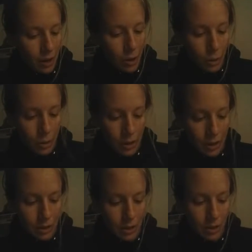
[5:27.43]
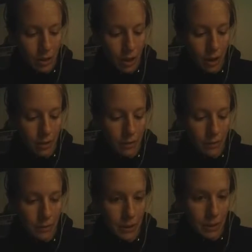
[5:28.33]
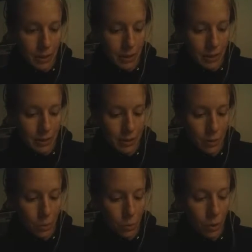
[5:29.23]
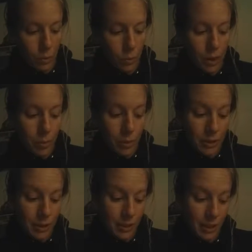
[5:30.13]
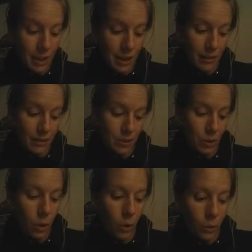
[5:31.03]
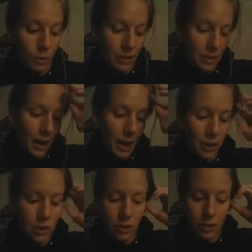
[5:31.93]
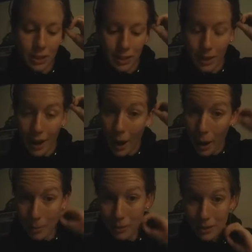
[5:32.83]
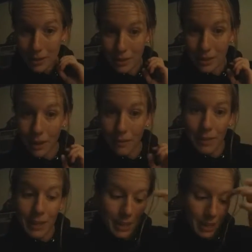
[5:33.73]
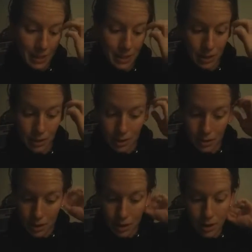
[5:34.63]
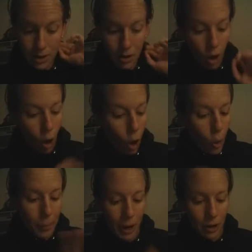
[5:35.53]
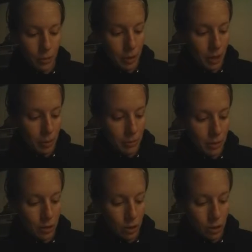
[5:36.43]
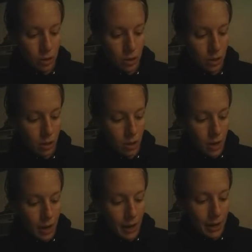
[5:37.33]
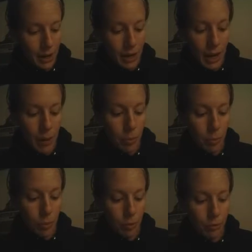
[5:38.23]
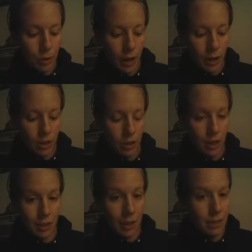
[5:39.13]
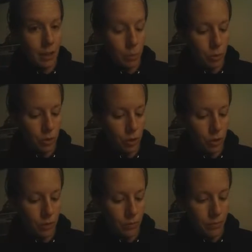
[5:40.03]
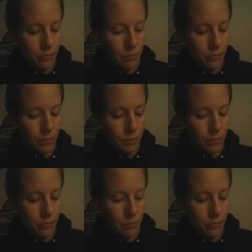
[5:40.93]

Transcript: According to the laws of physics, what we perceive as cold is actually the absence of heat. All matter becomes inert and incapable of reaction at that temperature."